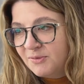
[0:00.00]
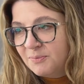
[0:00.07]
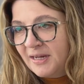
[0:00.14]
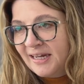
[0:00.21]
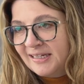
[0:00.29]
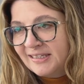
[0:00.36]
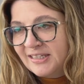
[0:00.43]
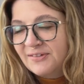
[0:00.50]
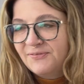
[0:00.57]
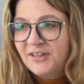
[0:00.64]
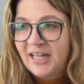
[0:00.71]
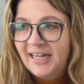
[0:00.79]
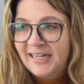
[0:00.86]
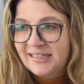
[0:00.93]
pants, the
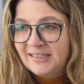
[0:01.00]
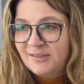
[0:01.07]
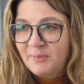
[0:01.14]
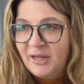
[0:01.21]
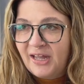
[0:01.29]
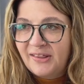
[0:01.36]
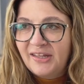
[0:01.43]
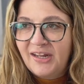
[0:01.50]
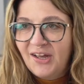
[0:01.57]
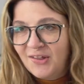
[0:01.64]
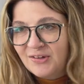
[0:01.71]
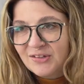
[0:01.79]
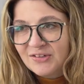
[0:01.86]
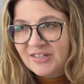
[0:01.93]
fly has to be on the
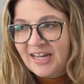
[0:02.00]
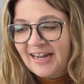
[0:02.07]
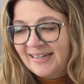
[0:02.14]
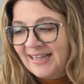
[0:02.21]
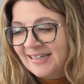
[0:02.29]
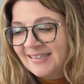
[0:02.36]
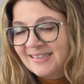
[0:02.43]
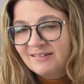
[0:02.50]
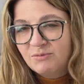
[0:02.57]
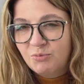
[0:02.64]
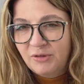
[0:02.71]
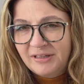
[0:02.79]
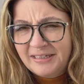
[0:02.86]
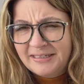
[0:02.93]
other side. That's
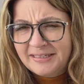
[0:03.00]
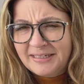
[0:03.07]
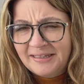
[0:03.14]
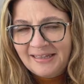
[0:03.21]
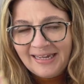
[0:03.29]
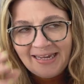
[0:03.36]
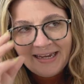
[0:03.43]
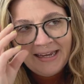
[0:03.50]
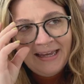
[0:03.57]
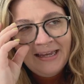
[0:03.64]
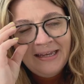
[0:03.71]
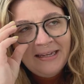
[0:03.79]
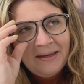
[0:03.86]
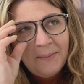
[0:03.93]
really silly.
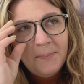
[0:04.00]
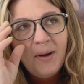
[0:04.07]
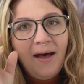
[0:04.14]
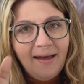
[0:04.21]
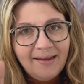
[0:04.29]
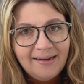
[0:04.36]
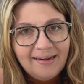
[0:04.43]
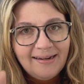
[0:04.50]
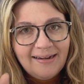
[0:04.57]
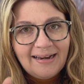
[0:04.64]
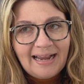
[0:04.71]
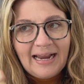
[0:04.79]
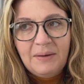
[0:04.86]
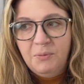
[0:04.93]
But
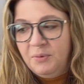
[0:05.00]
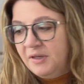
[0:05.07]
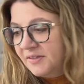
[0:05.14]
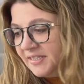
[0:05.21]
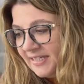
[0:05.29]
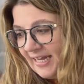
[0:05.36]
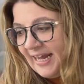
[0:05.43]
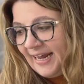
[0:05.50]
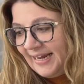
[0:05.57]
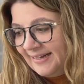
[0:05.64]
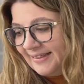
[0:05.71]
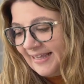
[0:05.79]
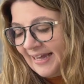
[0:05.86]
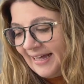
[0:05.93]
I will
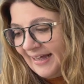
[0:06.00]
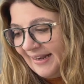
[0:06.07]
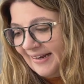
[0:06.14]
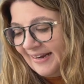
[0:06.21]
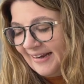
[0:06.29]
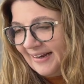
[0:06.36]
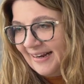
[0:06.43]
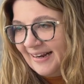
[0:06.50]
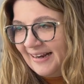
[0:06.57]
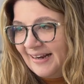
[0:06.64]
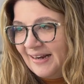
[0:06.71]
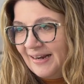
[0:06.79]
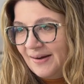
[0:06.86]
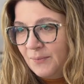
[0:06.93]
say that
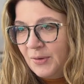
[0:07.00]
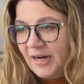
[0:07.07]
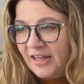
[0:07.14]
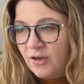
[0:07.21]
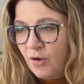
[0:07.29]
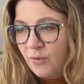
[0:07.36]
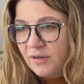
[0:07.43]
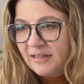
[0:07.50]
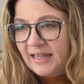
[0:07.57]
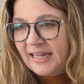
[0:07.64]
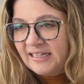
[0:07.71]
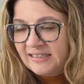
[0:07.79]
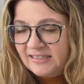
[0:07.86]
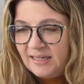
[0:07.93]
when I go to
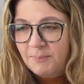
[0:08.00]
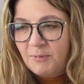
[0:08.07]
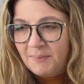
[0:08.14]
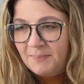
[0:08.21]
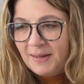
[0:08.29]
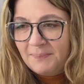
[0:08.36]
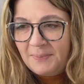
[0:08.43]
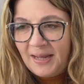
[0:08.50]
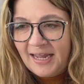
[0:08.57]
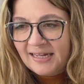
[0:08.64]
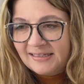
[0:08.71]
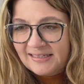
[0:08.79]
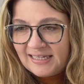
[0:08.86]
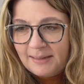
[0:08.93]
like zip up my
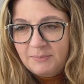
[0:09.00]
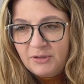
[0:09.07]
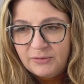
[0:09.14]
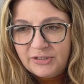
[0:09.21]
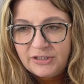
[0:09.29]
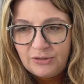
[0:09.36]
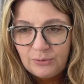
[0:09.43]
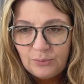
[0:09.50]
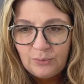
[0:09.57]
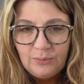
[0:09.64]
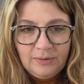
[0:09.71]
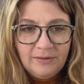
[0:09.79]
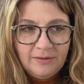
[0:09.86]
pants, I'm used to